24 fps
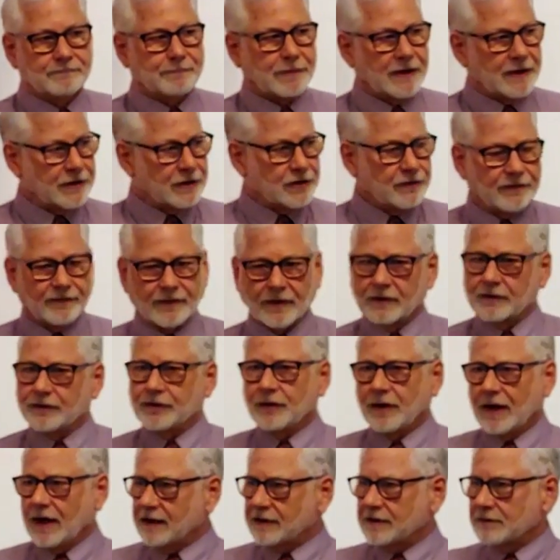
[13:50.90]
But you felt
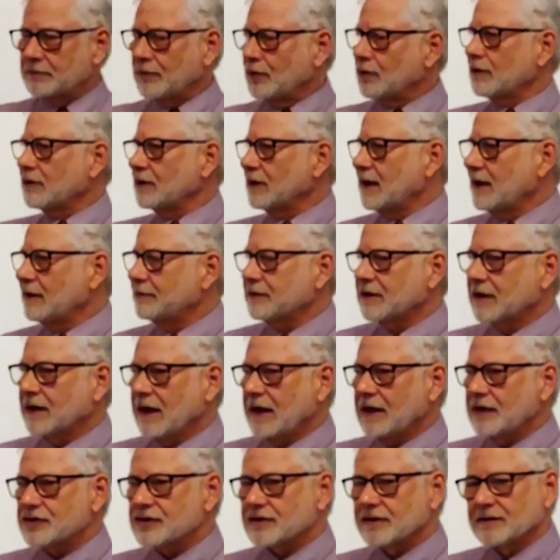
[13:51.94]
you had the moral
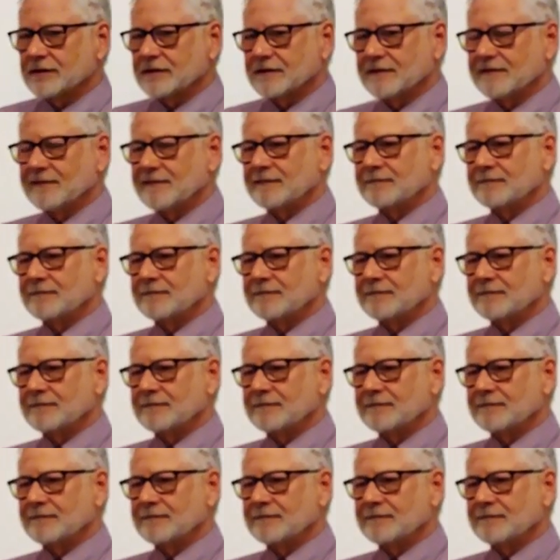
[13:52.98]
obligation